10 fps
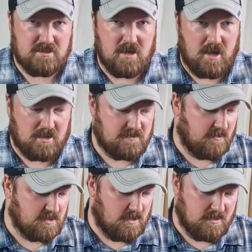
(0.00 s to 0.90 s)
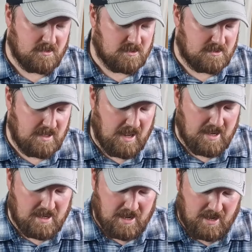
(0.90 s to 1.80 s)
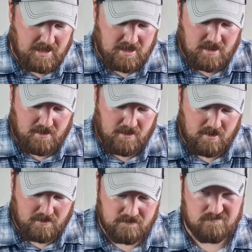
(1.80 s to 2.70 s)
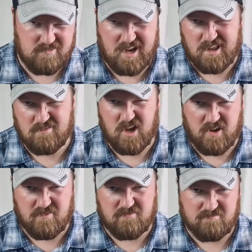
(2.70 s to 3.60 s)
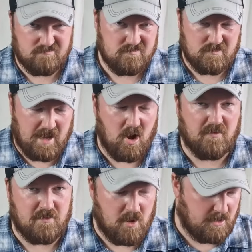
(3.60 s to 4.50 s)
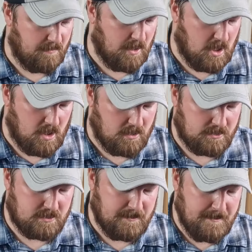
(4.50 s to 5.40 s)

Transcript: as far as I know, doesn't take any kind of aftermarket parts.